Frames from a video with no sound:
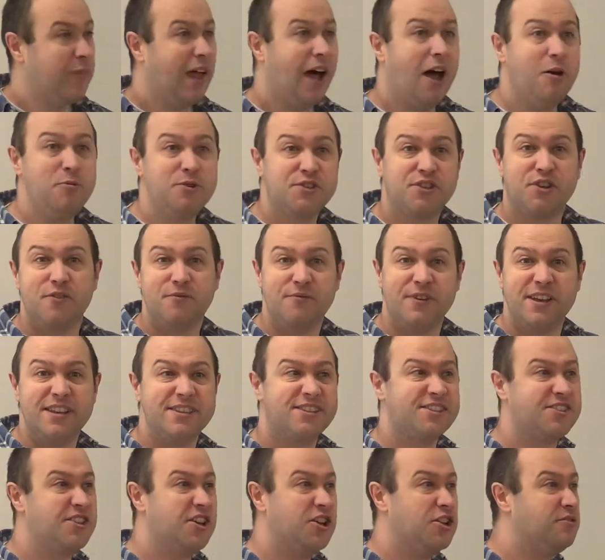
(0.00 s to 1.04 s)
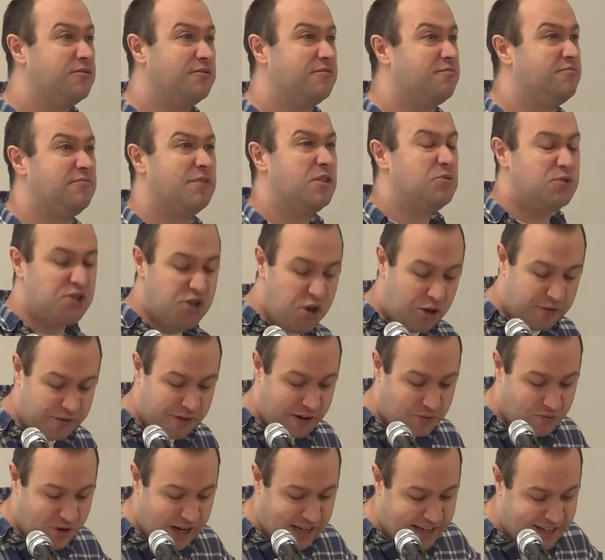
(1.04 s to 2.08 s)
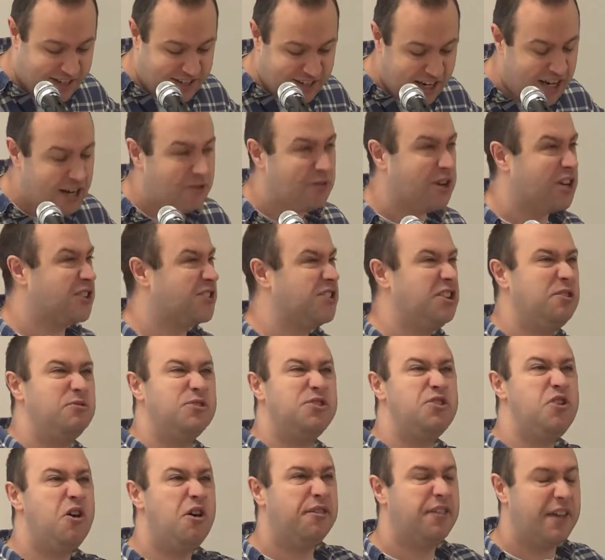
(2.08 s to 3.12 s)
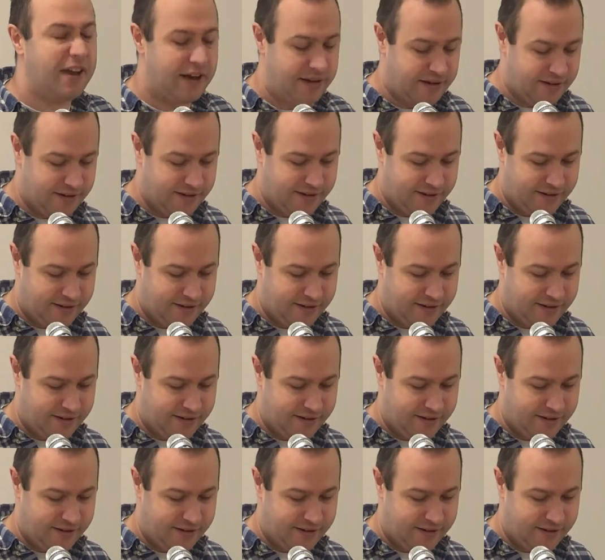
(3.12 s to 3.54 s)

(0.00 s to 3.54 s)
I was convinced that there was nothing really serious. There was nothing.